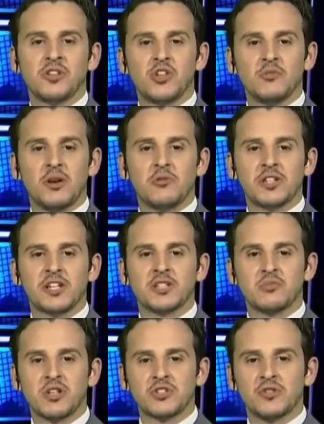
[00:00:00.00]
Cuba with
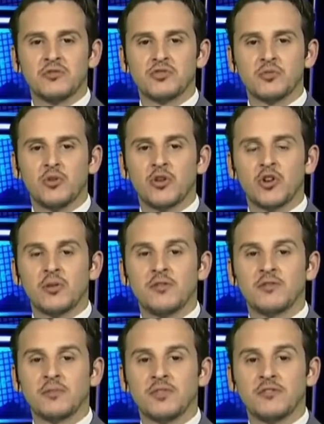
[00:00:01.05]
expression of support coming
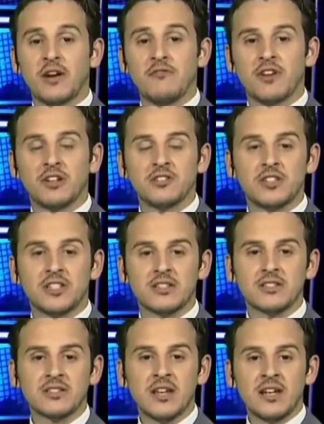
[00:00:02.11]
from the five continents.